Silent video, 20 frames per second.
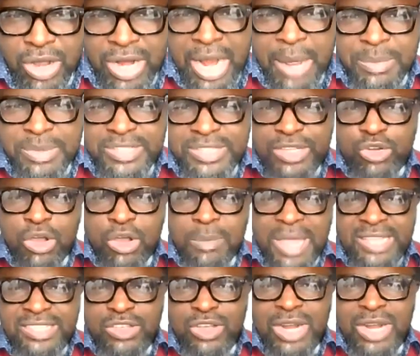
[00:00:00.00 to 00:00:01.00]
Olabisi
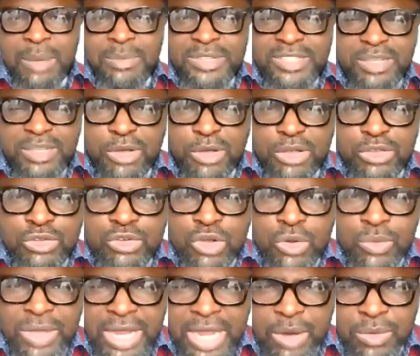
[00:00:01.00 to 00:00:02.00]
come I say, Olabisi, but you
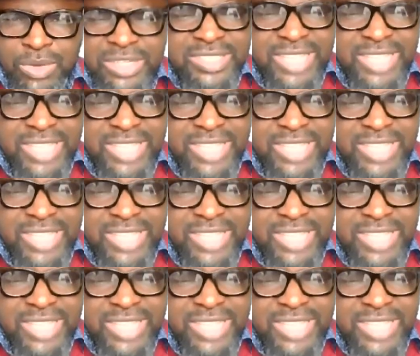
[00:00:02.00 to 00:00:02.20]
know we can't.